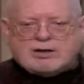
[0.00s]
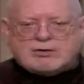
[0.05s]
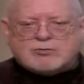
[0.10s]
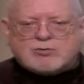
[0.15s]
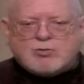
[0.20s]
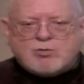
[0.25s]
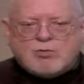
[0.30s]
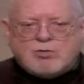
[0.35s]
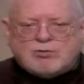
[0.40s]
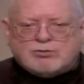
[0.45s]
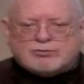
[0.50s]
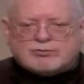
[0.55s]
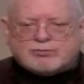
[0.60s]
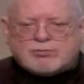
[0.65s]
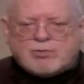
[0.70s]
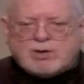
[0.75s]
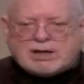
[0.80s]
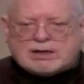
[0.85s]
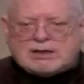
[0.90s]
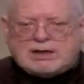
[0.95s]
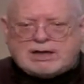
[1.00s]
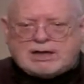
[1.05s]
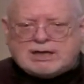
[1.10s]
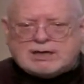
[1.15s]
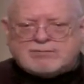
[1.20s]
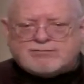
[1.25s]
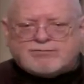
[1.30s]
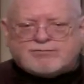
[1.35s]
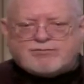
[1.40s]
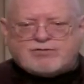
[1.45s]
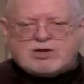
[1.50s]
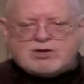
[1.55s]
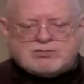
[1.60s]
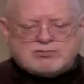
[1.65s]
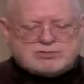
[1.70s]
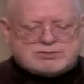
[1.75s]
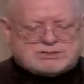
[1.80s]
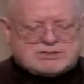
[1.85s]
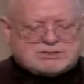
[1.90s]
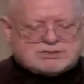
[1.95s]
it cools quickly and
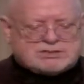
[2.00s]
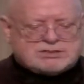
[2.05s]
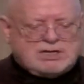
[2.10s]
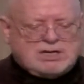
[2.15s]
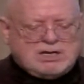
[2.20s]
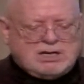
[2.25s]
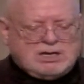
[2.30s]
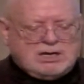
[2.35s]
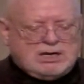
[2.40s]
fuses